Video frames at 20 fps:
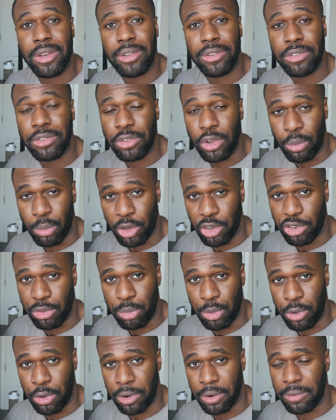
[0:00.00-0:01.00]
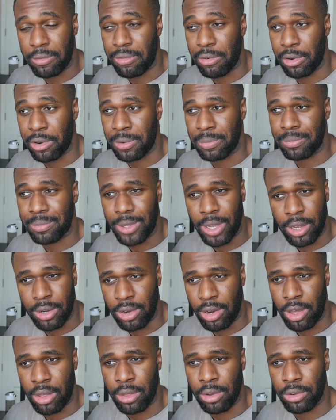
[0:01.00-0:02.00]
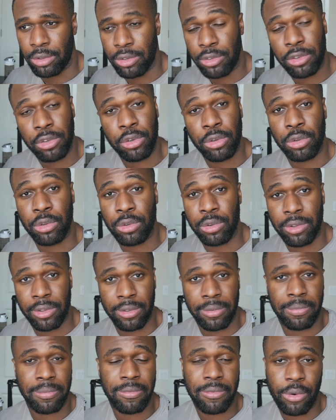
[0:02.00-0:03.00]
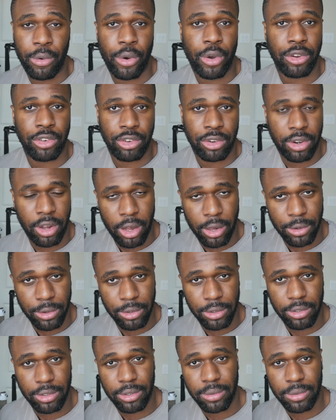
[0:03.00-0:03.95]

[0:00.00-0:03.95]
so much more for another two to four hundred dollars.